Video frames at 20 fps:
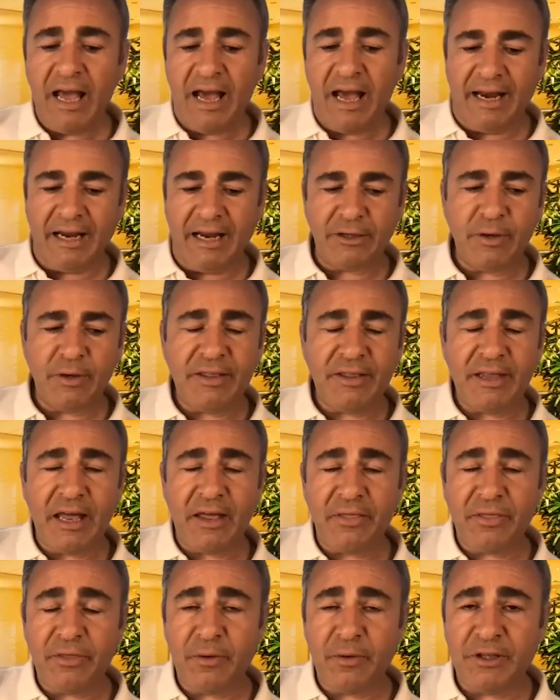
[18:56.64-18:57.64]
And actually, there
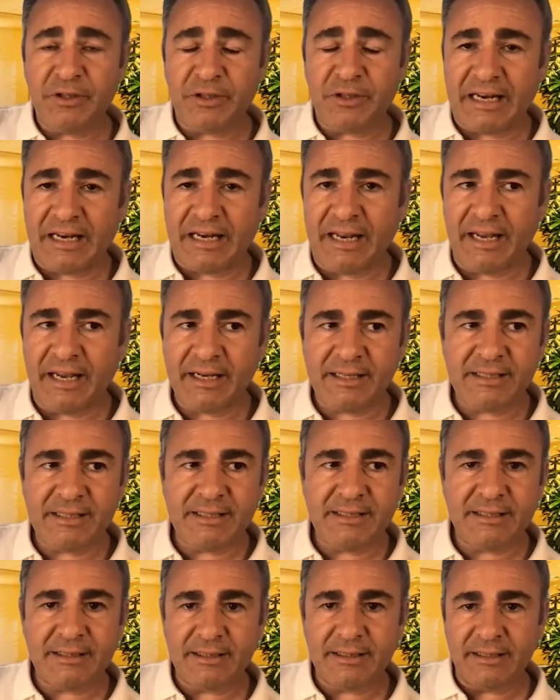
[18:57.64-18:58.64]
are three
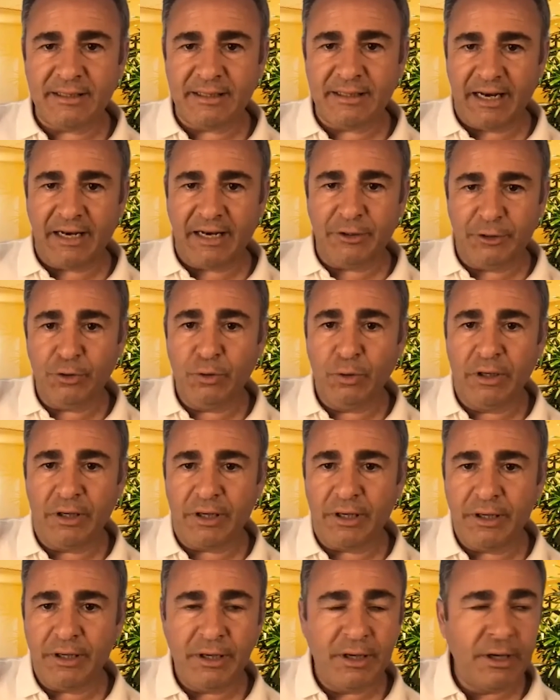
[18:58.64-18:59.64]
techniques that you
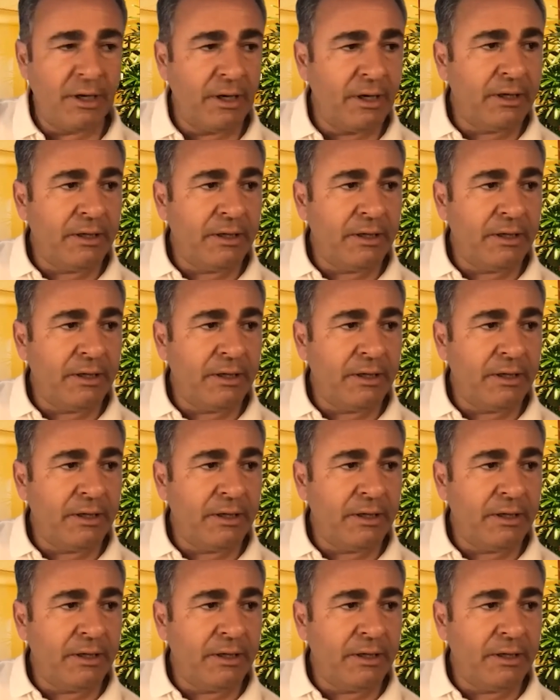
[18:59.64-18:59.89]
learn